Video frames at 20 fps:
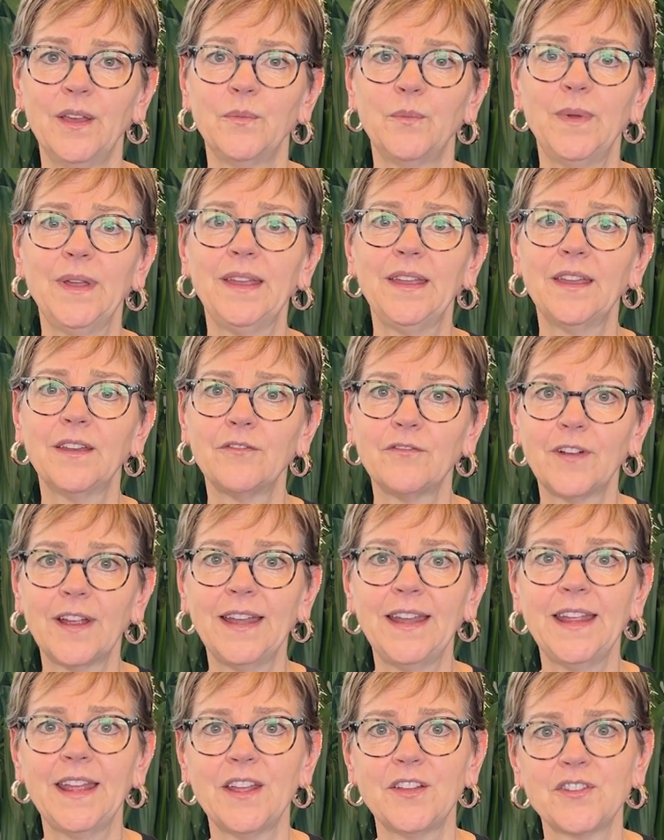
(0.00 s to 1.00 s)
We give
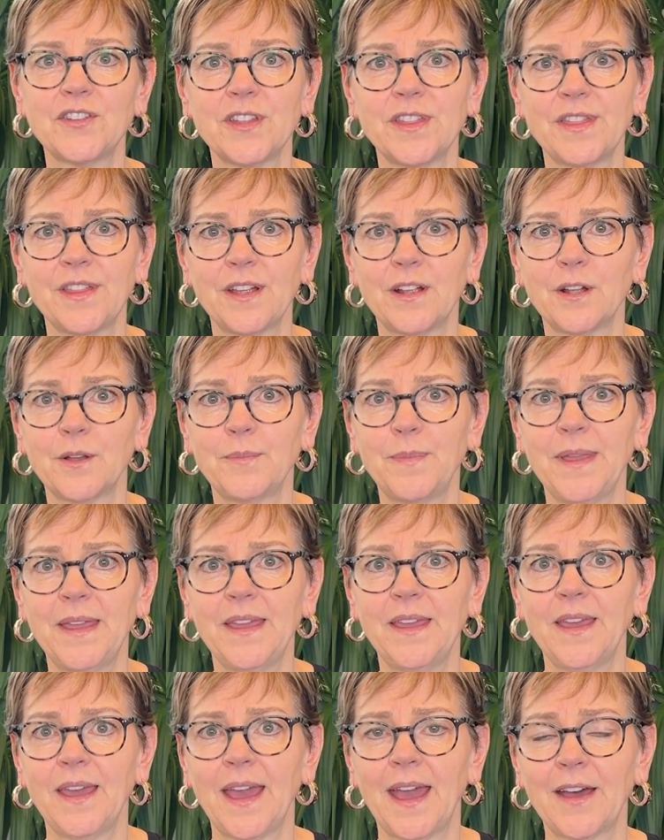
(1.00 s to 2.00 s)
radiation
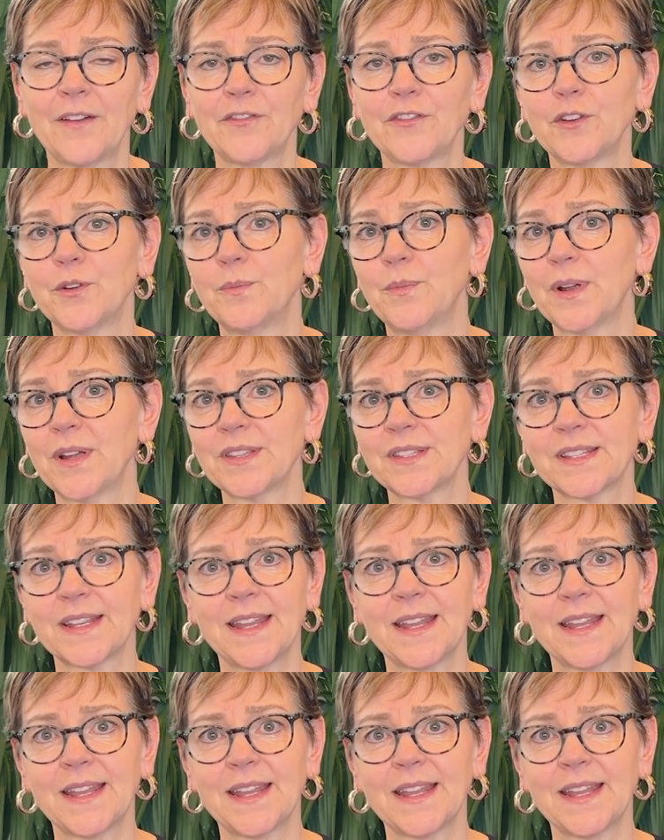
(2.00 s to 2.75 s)
therapy after breast